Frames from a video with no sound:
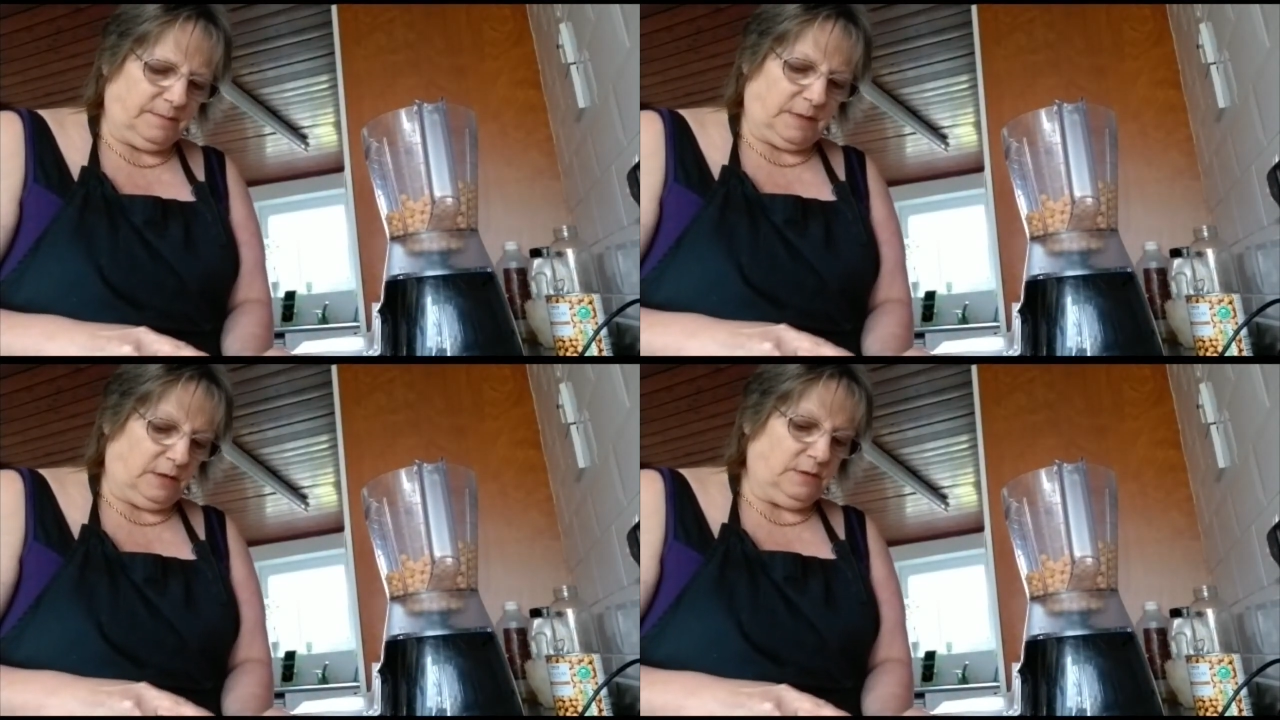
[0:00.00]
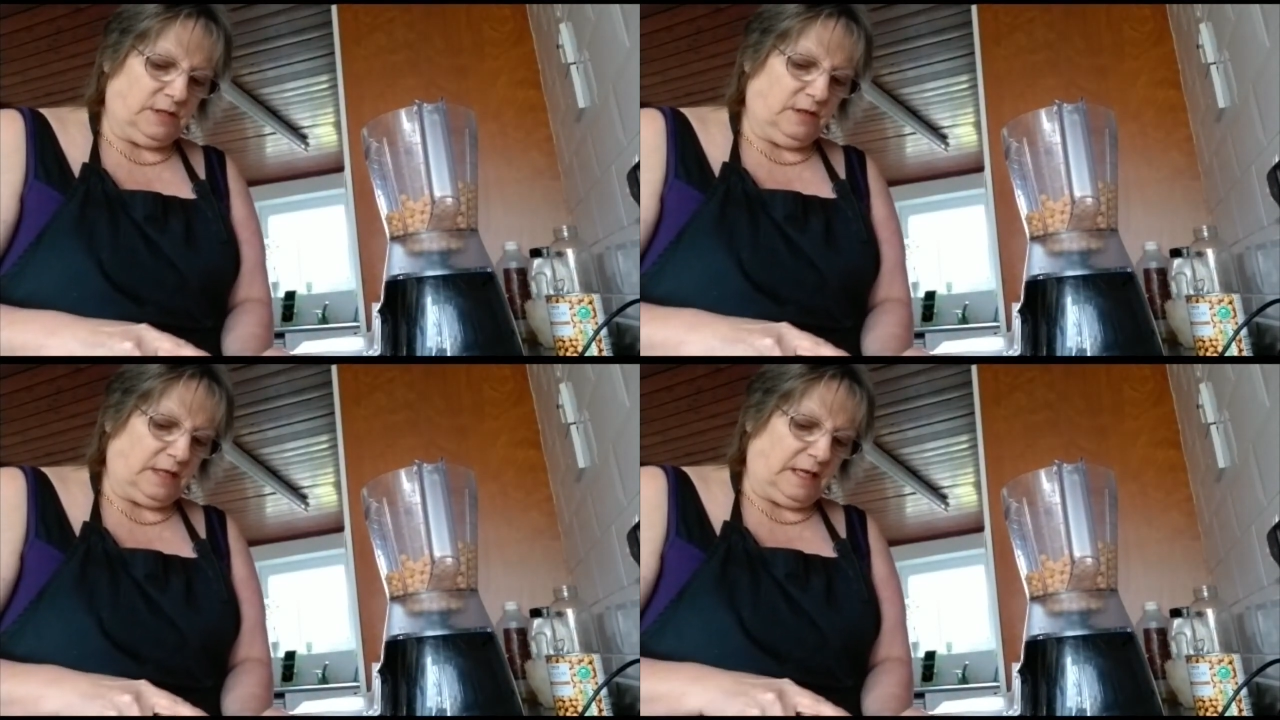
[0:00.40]
No,
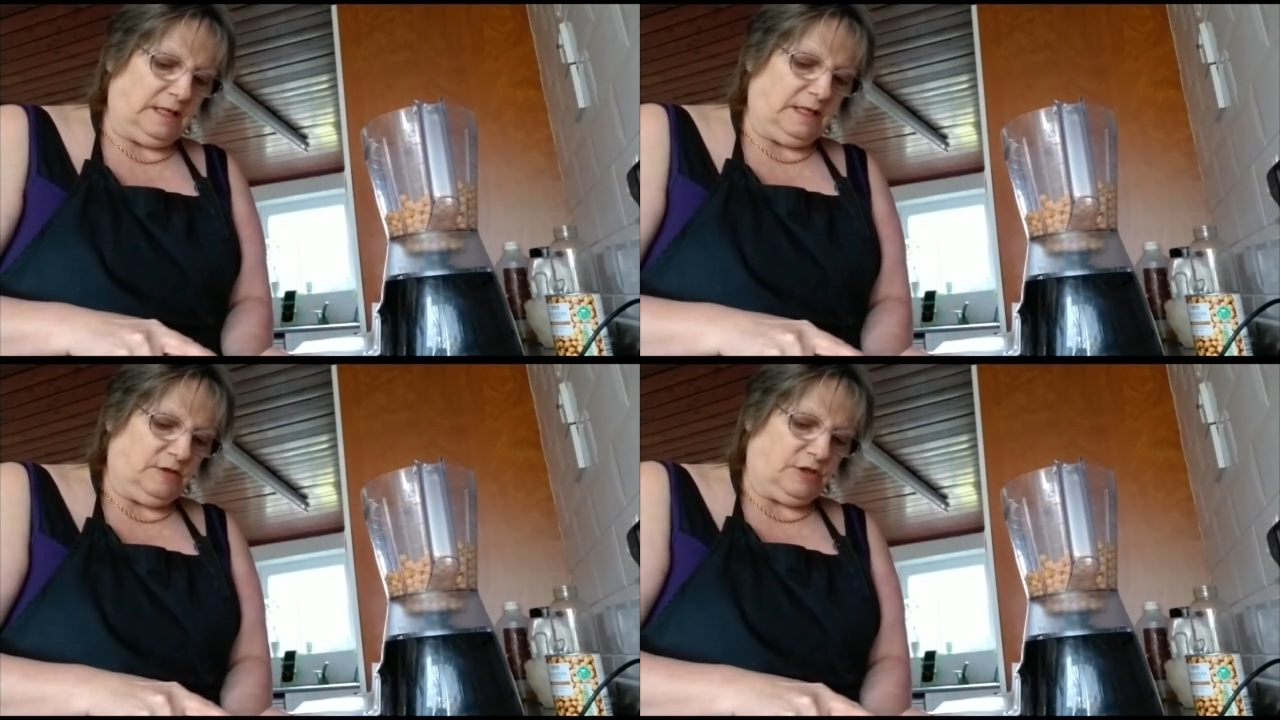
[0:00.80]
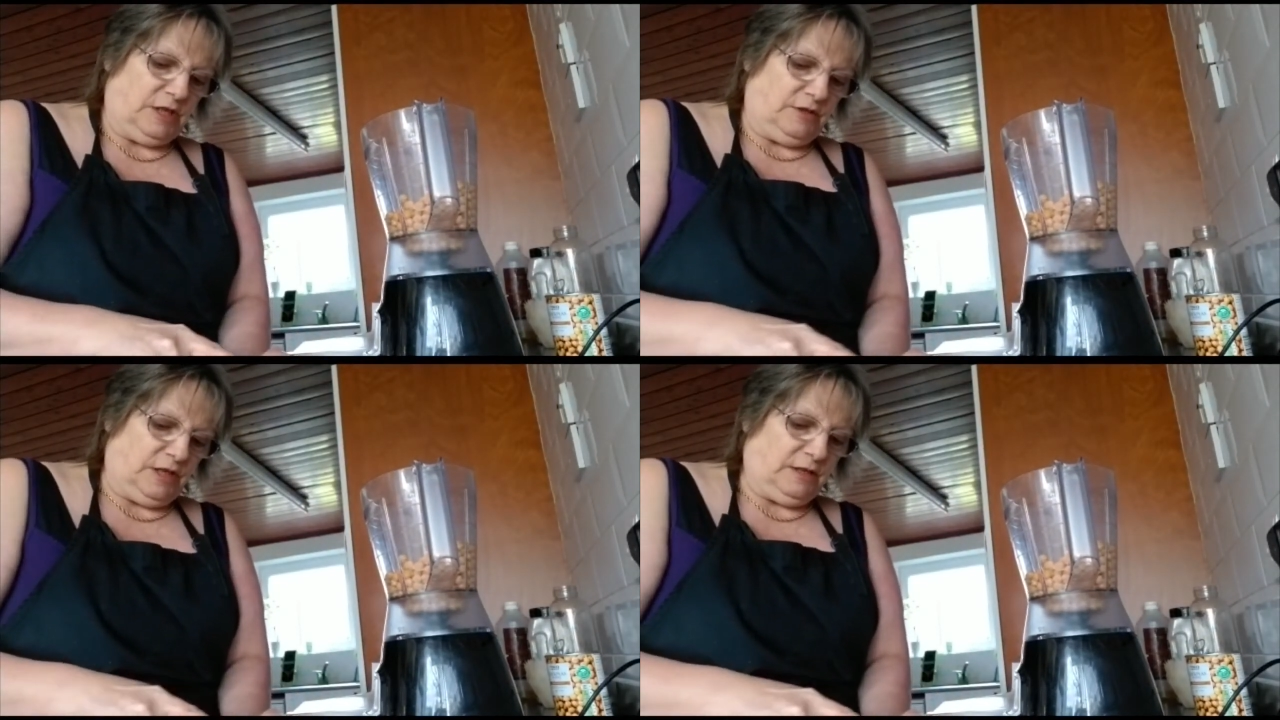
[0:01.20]
it's not garlic, it's
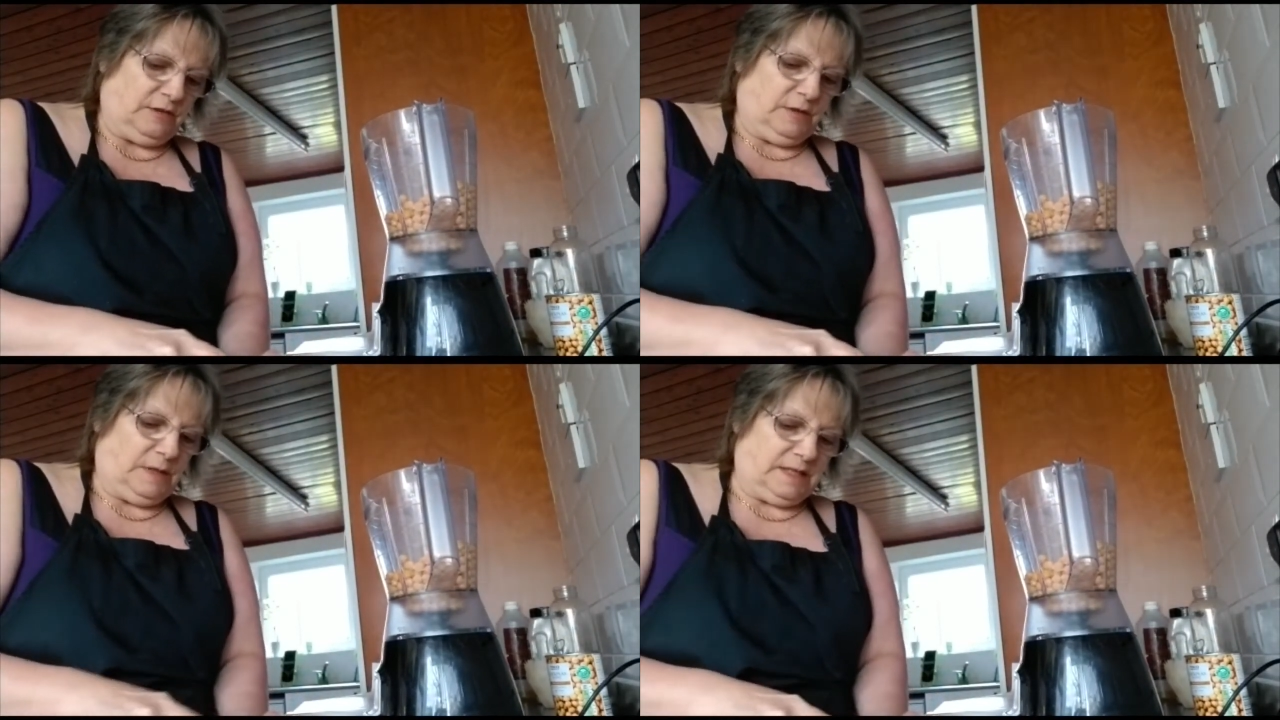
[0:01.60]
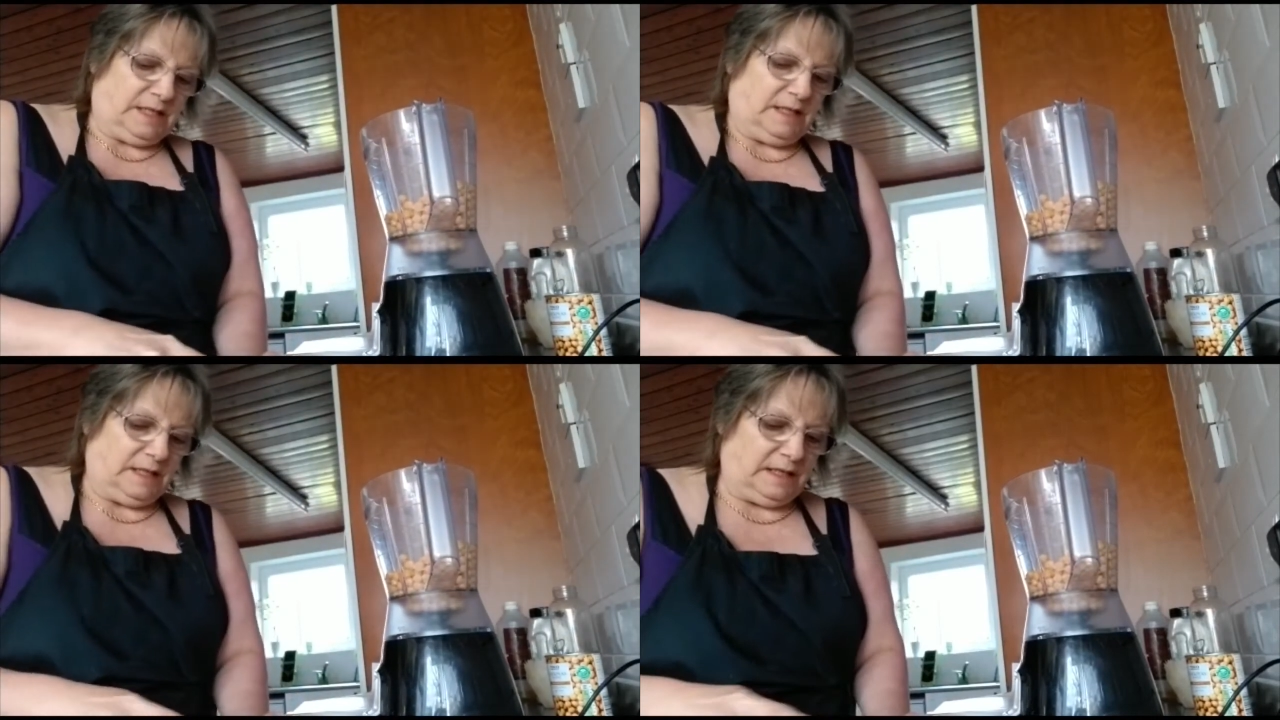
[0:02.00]
ginger. I don't know why I
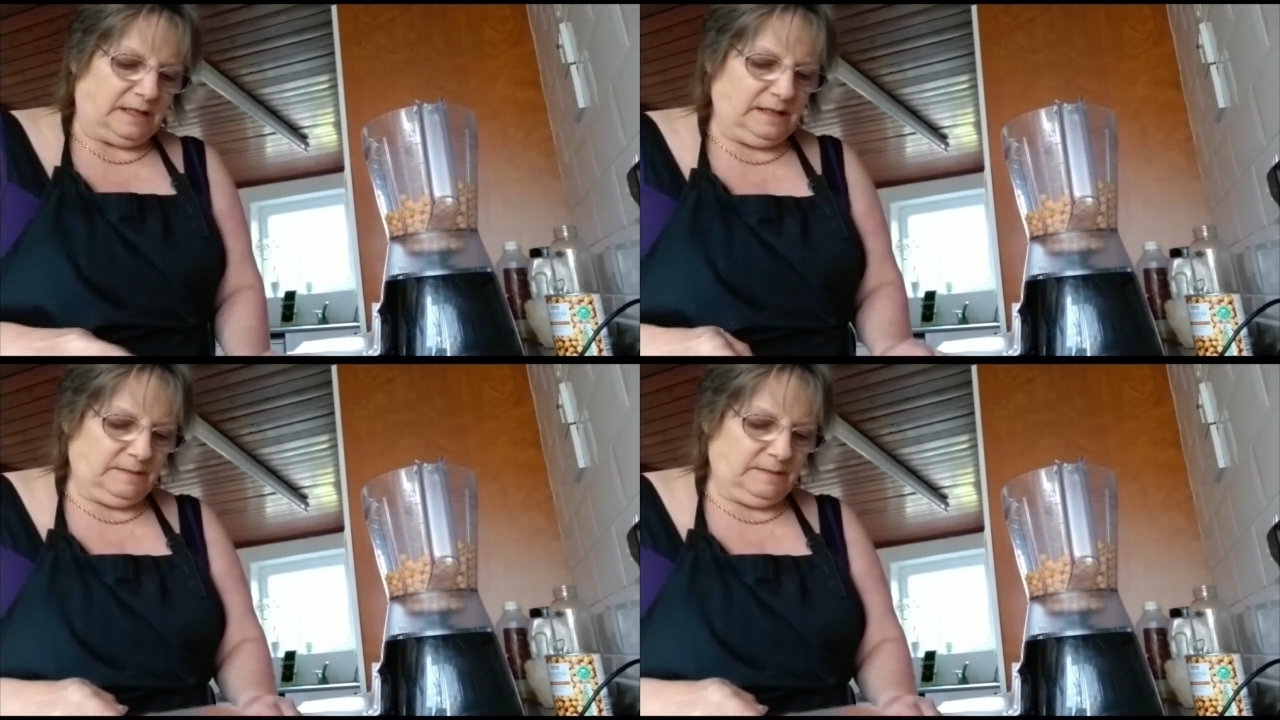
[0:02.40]
said garlic.